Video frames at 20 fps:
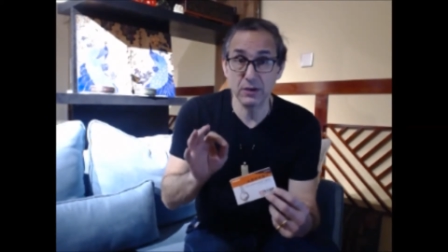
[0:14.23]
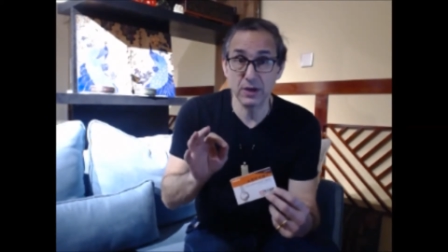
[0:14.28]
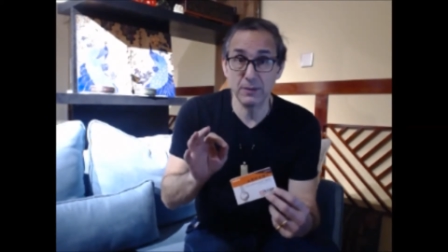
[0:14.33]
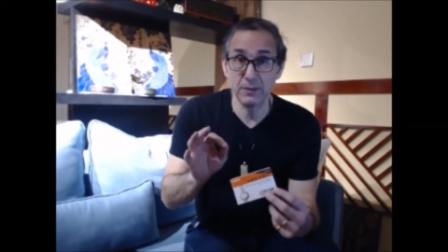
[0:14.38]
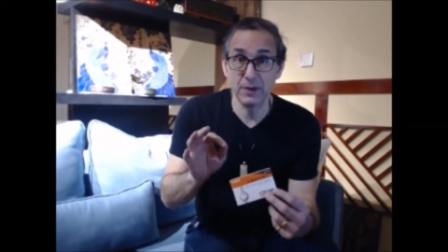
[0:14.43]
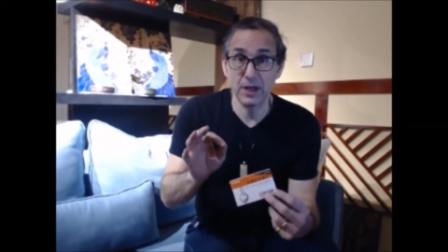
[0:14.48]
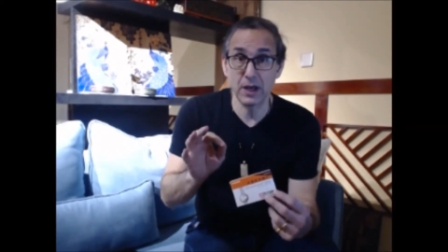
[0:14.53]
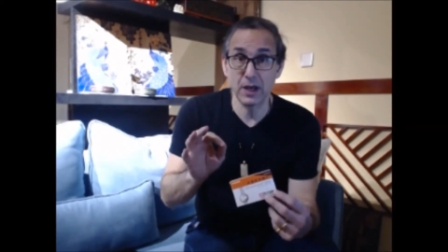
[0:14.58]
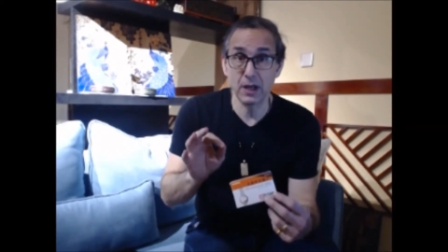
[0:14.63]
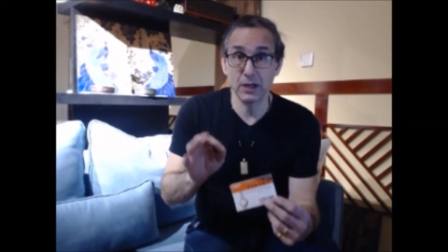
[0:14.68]

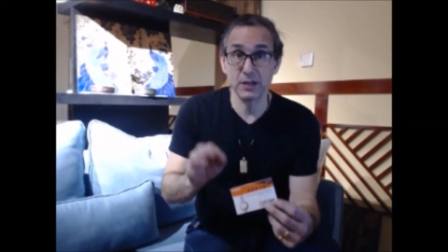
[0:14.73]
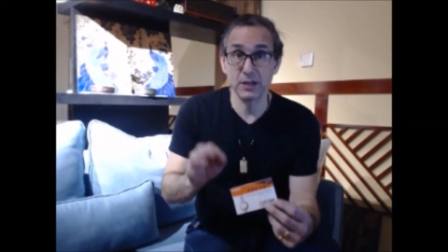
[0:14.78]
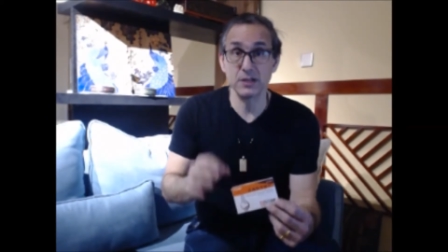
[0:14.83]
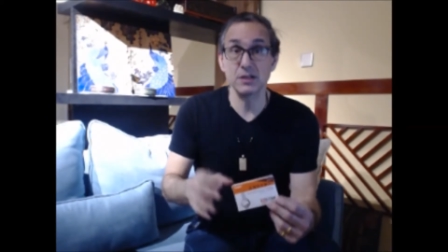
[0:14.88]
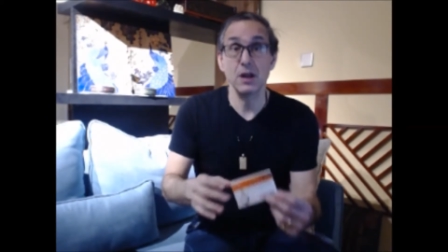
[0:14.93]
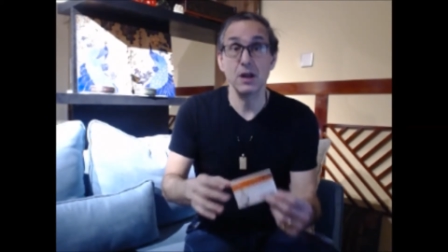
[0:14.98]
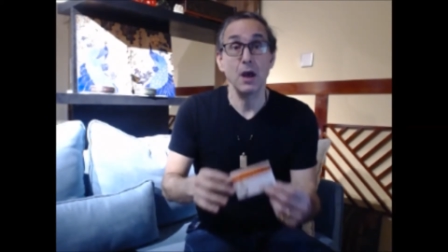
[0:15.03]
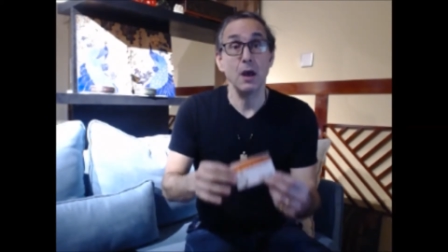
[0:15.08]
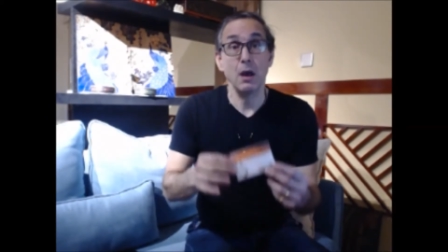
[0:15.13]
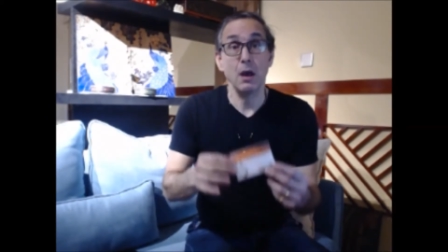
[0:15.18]

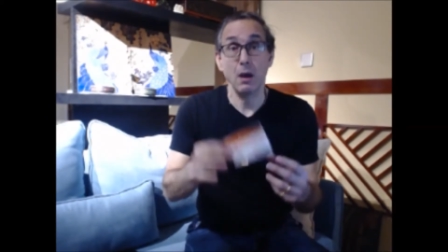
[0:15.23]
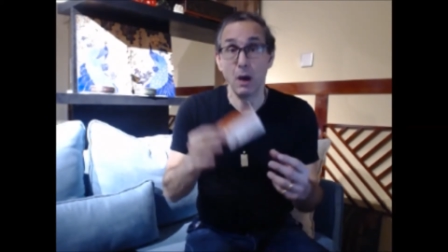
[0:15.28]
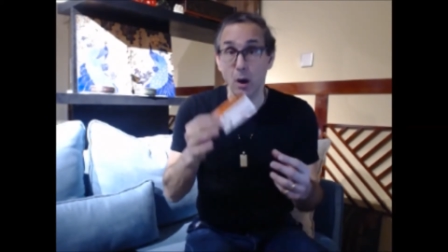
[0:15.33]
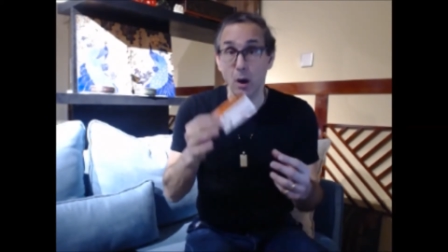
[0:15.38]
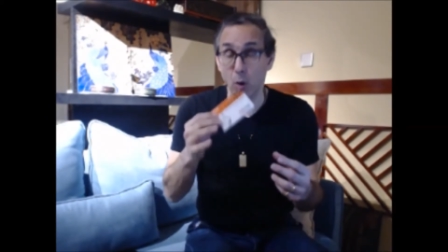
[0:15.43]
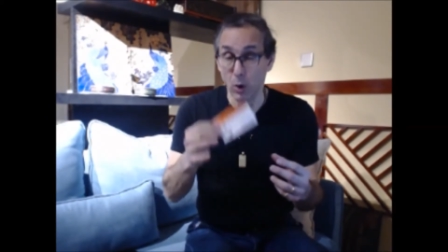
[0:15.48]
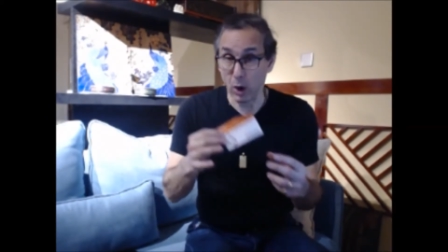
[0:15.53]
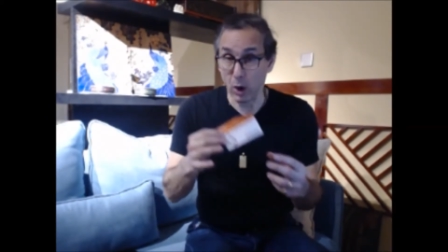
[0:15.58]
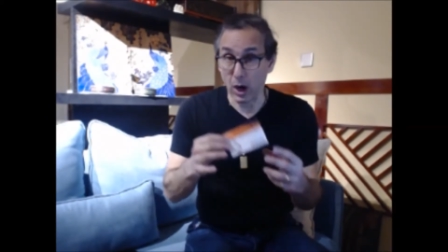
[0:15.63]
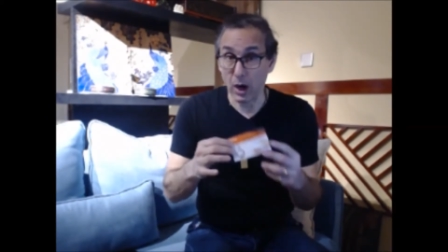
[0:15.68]
antibiotics
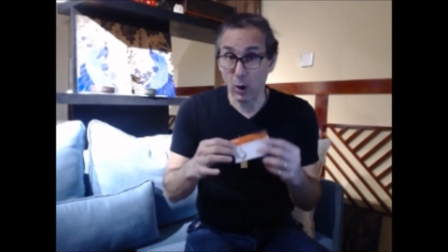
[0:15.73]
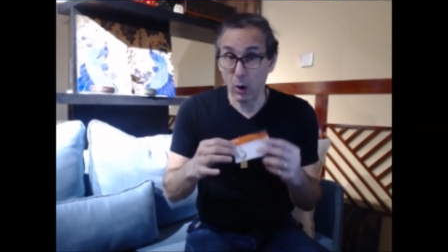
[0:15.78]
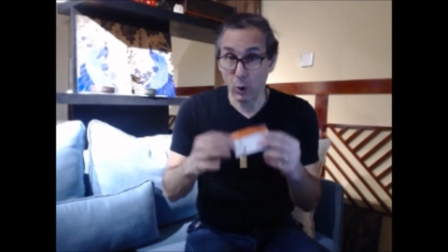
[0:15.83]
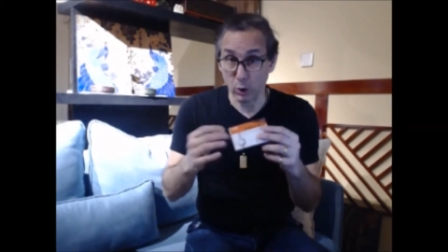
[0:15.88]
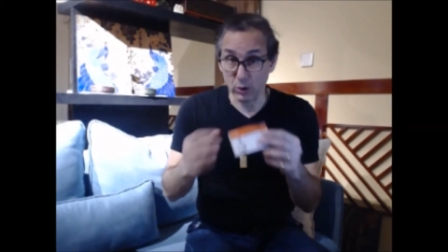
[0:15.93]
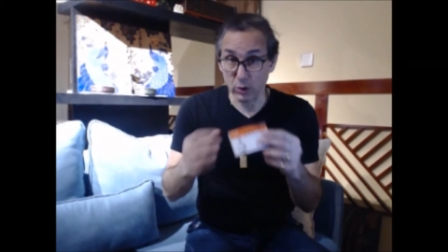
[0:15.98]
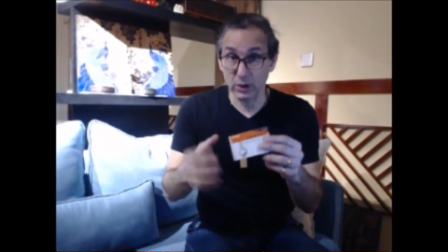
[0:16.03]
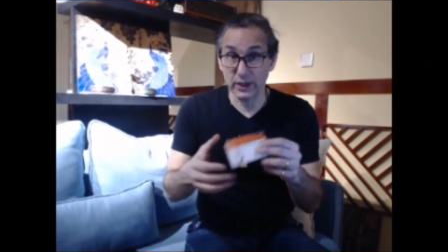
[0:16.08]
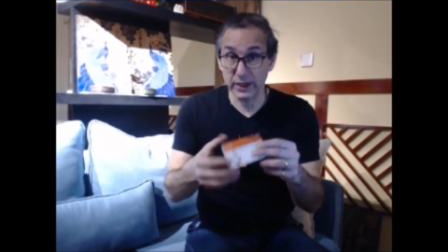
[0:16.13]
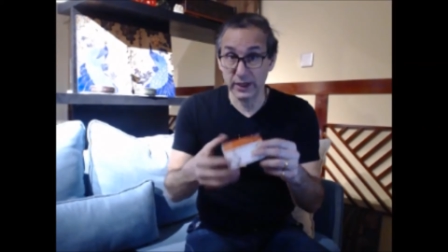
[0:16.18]

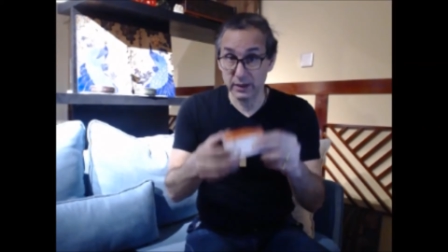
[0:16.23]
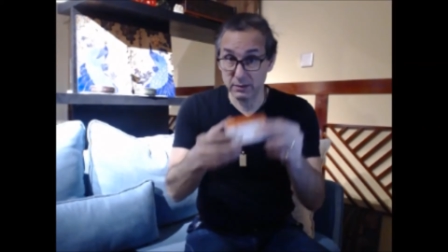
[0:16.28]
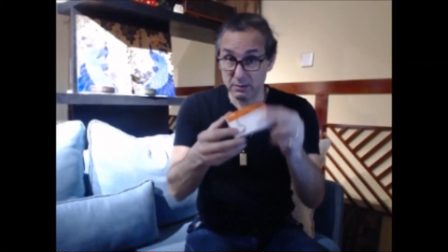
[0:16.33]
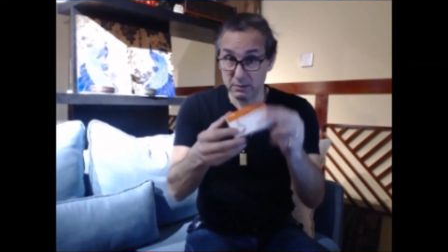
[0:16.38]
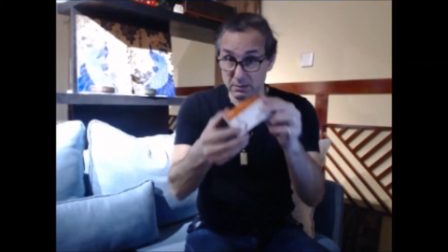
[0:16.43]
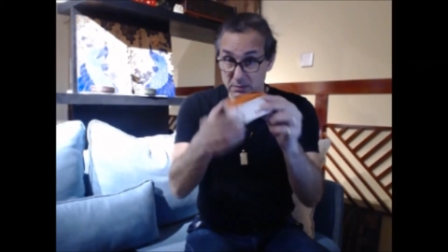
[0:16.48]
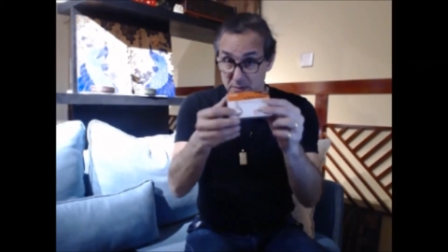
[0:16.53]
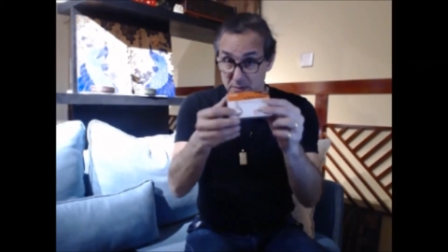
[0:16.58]
orally.